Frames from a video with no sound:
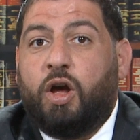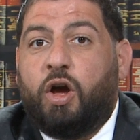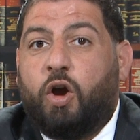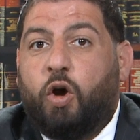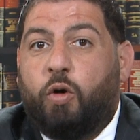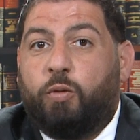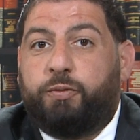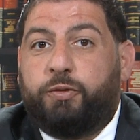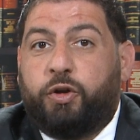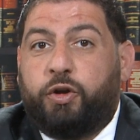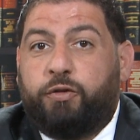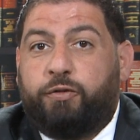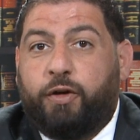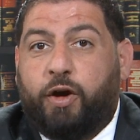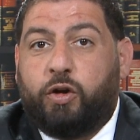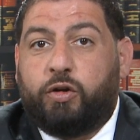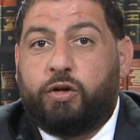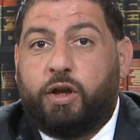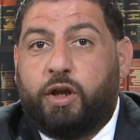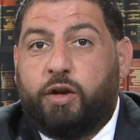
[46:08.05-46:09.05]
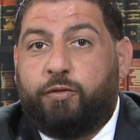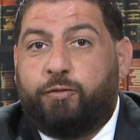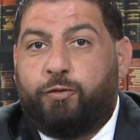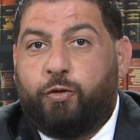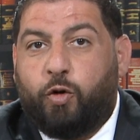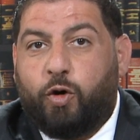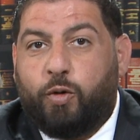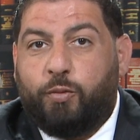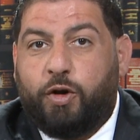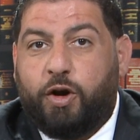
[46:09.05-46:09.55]
Hopefully you found it
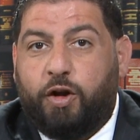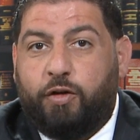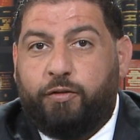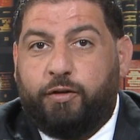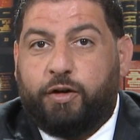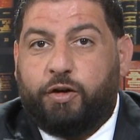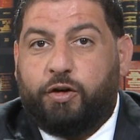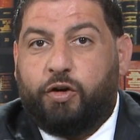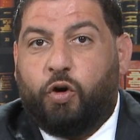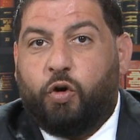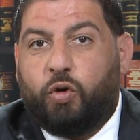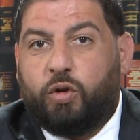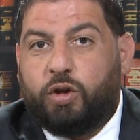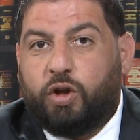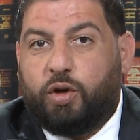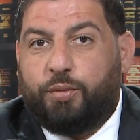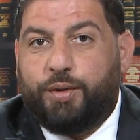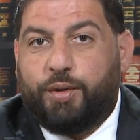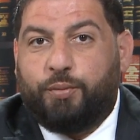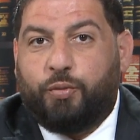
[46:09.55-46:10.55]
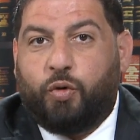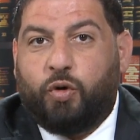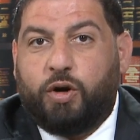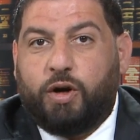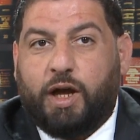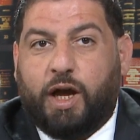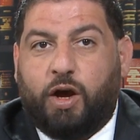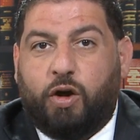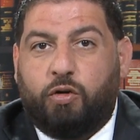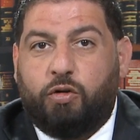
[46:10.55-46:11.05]
informative and you know a little bit
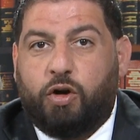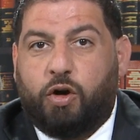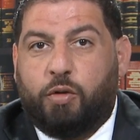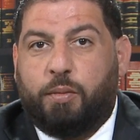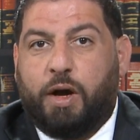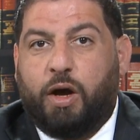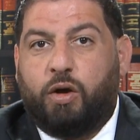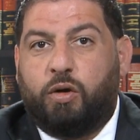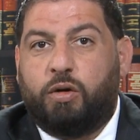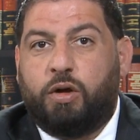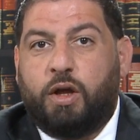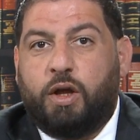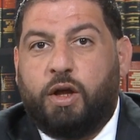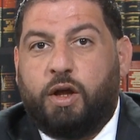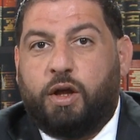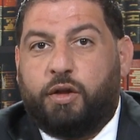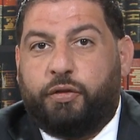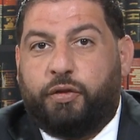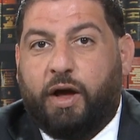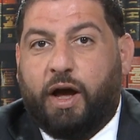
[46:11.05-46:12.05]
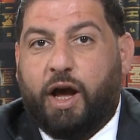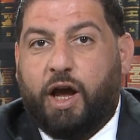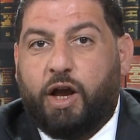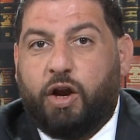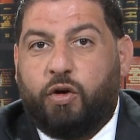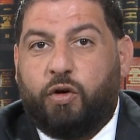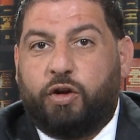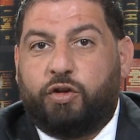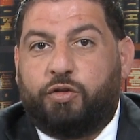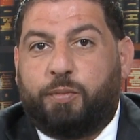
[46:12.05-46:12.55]
more now about the
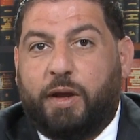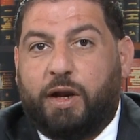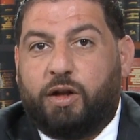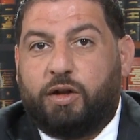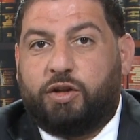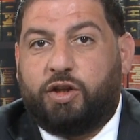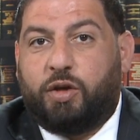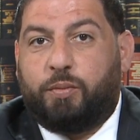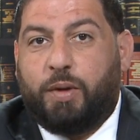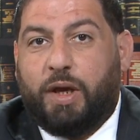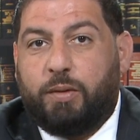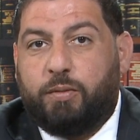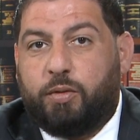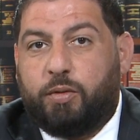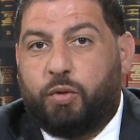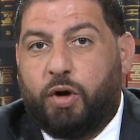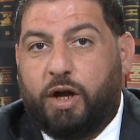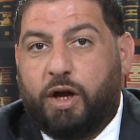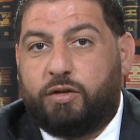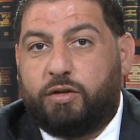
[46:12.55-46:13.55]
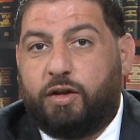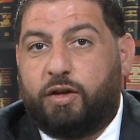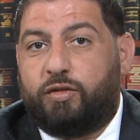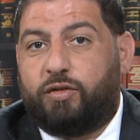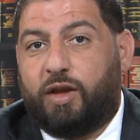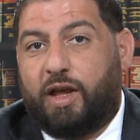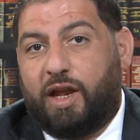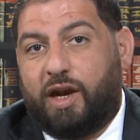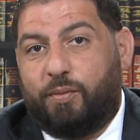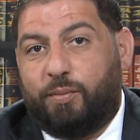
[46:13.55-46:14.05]
IRS penalty abatement
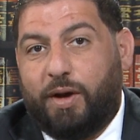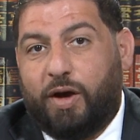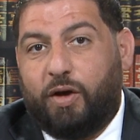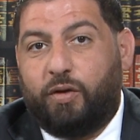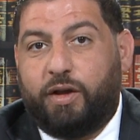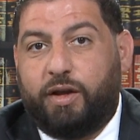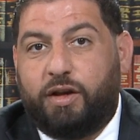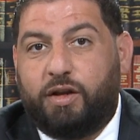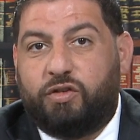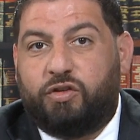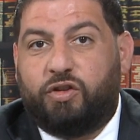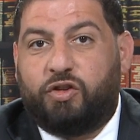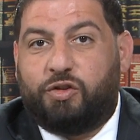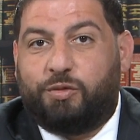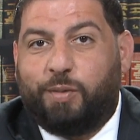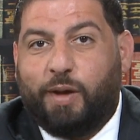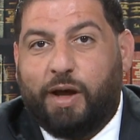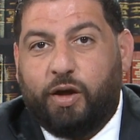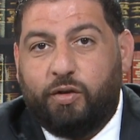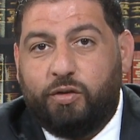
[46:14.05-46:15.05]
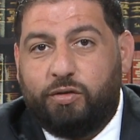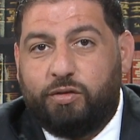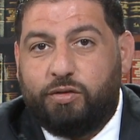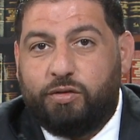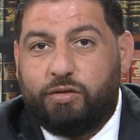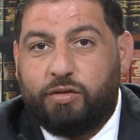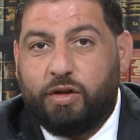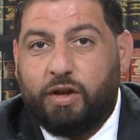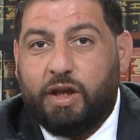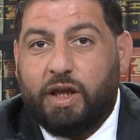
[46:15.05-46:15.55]
process and about innocent
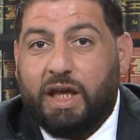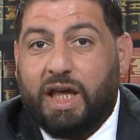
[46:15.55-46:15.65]
spouse.